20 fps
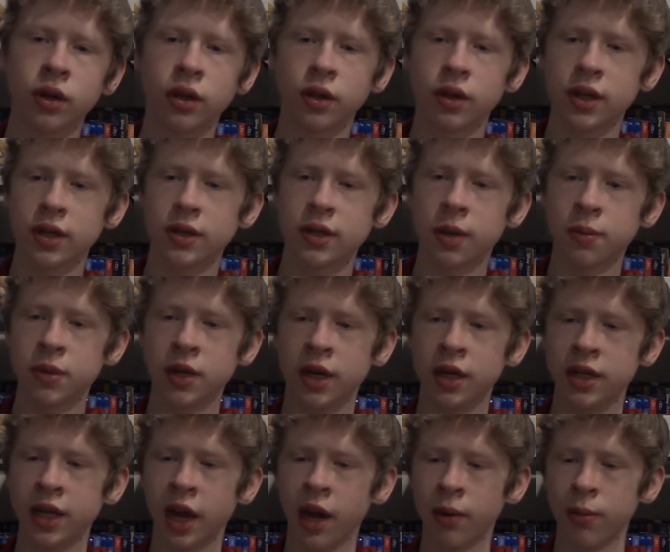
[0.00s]
That's
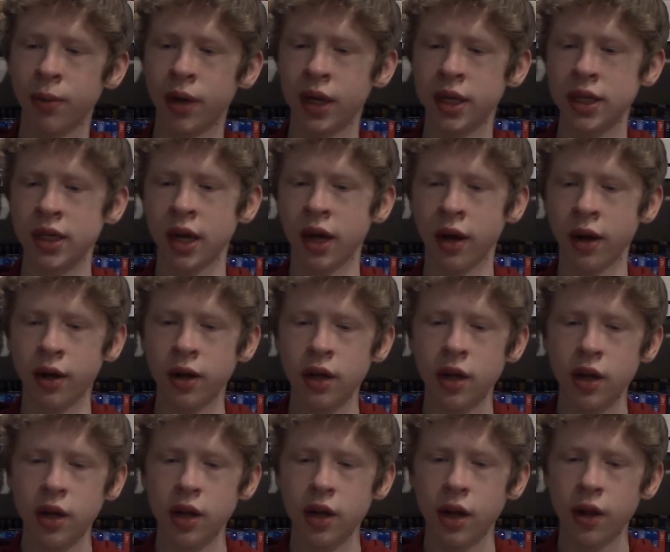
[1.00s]
upside down, but
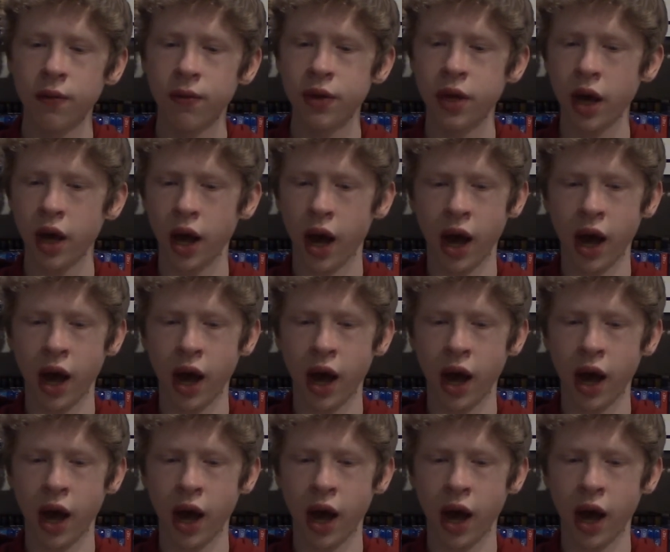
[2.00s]
yeah,